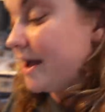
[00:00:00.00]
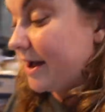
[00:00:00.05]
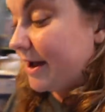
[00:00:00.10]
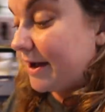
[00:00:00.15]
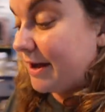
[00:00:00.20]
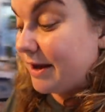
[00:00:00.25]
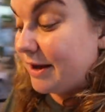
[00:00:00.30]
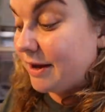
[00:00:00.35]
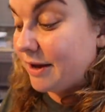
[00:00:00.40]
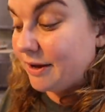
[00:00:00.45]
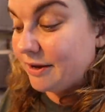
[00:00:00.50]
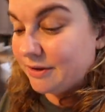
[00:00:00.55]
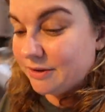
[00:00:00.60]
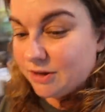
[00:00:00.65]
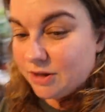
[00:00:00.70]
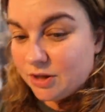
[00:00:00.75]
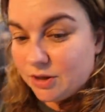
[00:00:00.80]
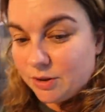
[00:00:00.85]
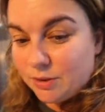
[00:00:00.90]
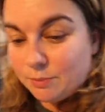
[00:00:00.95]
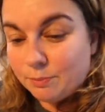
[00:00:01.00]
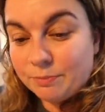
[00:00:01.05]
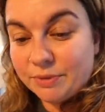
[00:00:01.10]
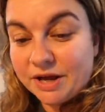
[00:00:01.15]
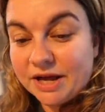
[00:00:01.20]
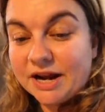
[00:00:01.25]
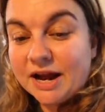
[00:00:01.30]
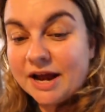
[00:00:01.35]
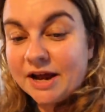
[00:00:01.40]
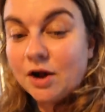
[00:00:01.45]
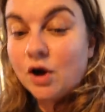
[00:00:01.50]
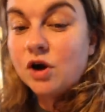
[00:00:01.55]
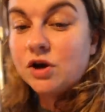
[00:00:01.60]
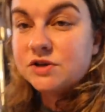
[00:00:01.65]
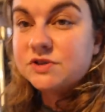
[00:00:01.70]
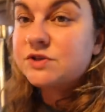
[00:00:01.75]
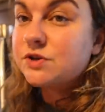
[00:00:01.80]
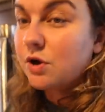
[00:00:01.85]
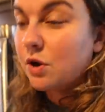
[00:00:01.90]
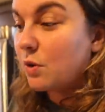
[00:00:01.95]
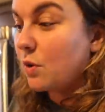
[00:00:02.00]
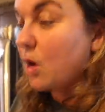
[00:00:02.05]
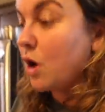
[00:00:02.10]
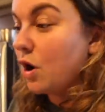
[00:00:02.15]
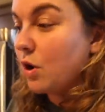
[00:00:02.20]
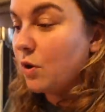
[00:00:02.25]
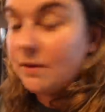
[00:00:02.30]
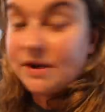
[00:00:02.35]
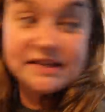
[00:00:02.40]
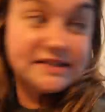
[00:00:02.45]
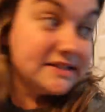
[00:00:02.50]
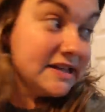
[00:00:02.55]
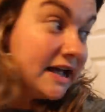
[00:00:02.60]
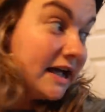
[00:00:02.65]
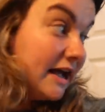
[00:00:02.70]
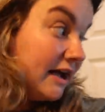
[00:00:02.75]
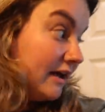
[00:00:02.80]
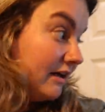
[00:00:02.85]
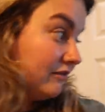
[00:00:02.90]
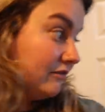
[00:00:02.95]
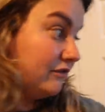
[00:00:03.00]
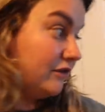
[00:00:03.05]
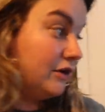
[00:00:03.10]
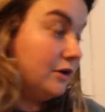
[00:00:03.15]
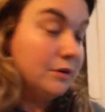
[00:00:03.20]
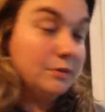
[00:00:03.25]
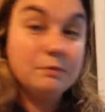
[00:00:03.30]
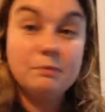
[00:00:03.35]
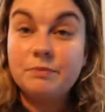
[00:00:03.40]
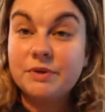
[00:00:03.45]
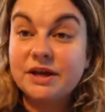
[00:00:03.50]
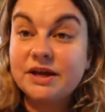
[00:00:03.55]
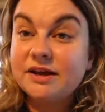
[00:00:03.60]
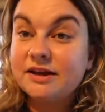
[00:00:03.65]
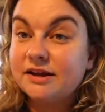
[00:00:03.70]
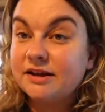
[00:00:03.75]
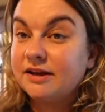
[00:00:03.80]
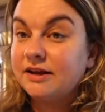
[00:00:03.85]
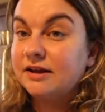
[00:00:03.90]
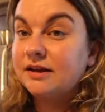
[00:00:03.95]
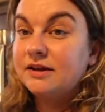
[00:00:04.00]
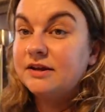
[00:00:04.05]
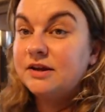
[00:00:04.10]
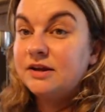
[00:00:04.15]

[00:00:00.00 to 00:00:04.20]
Uh, but I also always have big